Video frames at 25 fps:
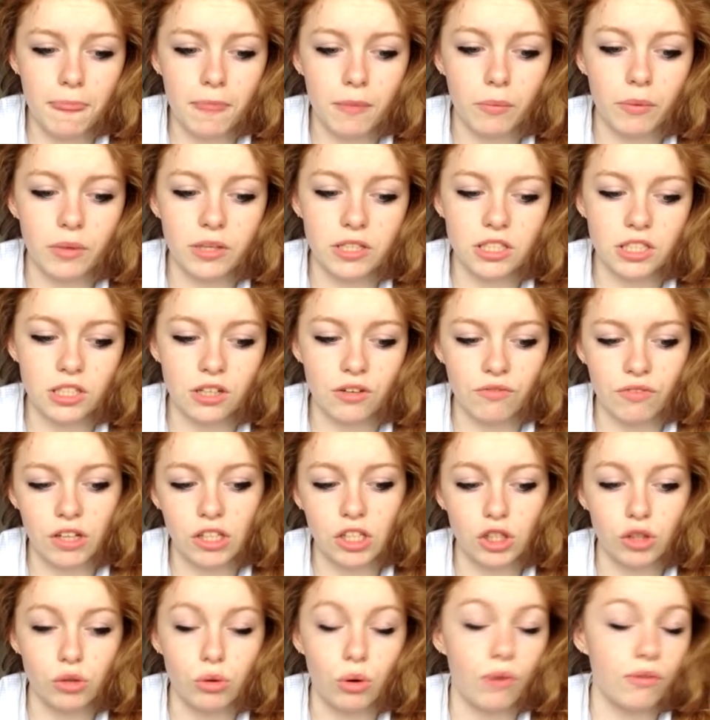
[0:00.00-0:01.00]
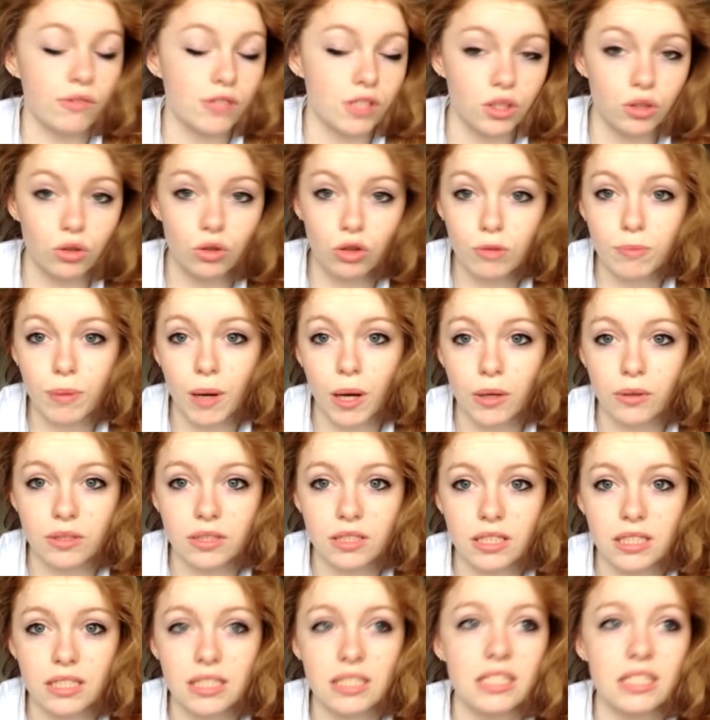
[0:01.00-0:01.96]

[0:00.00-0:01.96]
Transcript: which is conventional of just all posters.